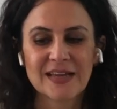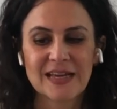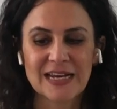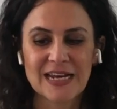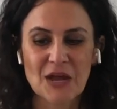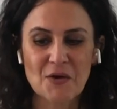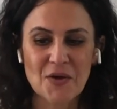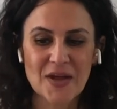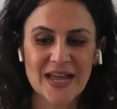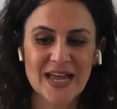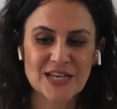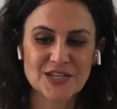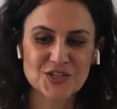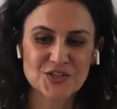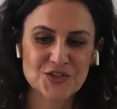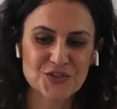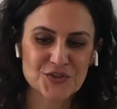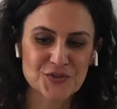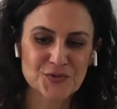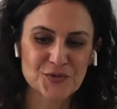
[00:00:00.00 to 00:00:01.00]
Now I asked
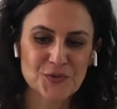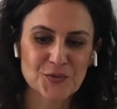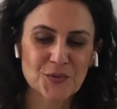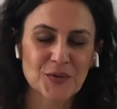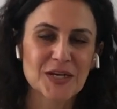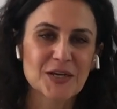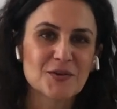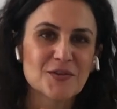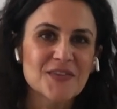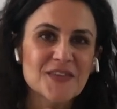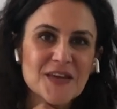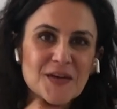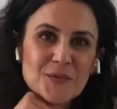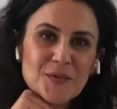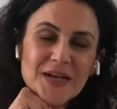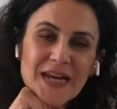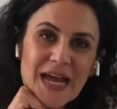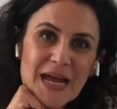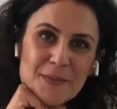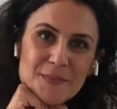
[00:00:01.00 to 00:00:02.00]
you, what do you think
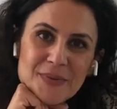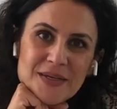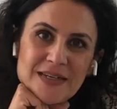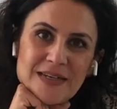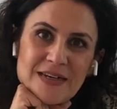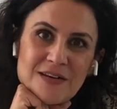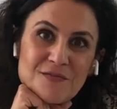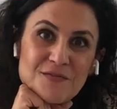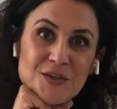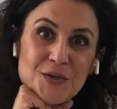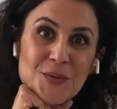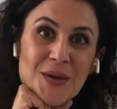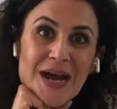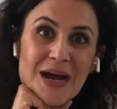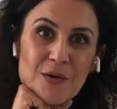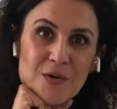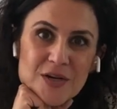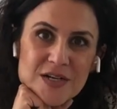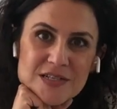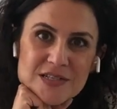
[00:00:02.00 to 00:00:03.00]
would happen in a few
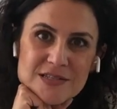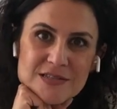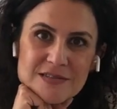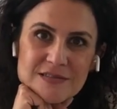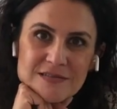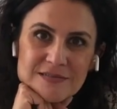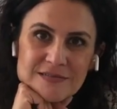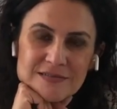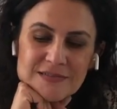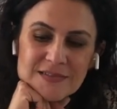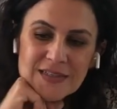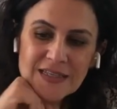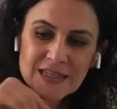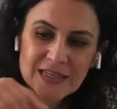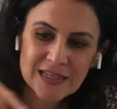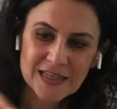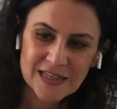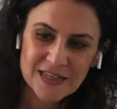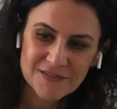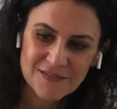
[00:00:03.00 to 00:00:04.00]
hours
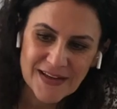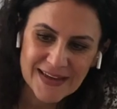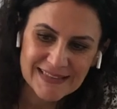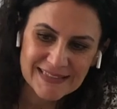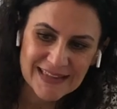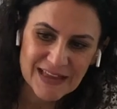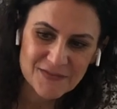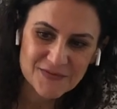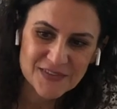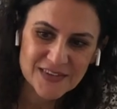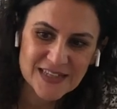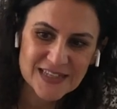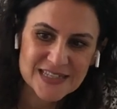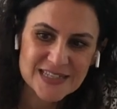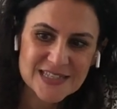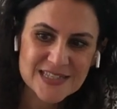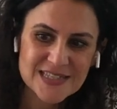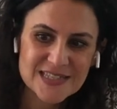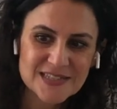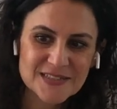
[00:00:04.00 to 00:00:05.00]
if I left
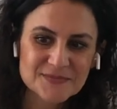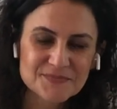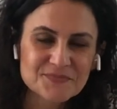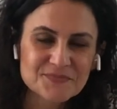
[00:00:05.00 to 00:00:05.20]
this?